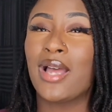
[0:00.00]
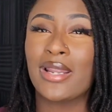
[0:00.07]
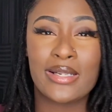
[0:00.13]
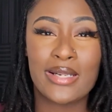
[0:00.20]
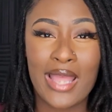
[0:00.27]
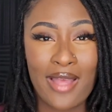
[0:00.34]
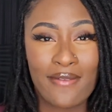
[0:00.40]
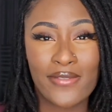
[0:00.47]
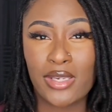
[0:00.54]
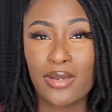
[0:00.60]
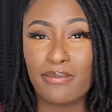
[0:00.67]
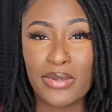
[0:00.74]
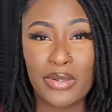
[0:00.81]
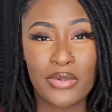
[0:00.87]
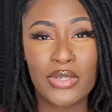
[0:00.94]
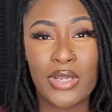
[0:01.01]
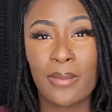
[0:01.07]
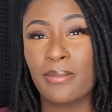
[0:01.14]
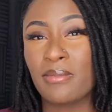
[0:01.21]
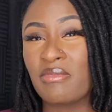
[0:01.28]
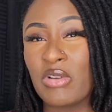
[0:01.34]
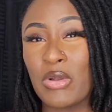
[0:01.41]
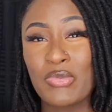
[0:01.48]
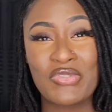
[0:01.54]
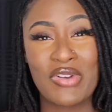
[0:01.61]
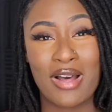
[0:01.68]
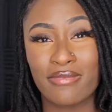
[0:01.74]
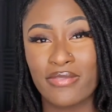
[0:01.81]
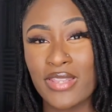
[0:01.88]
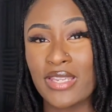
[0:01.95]
I didn't have any buildup, no
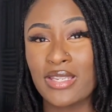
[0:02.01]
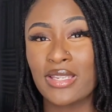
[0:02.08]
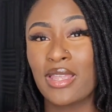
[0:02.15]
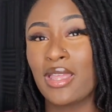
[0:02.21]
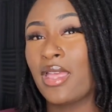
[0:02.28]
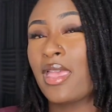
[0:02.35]
nothing.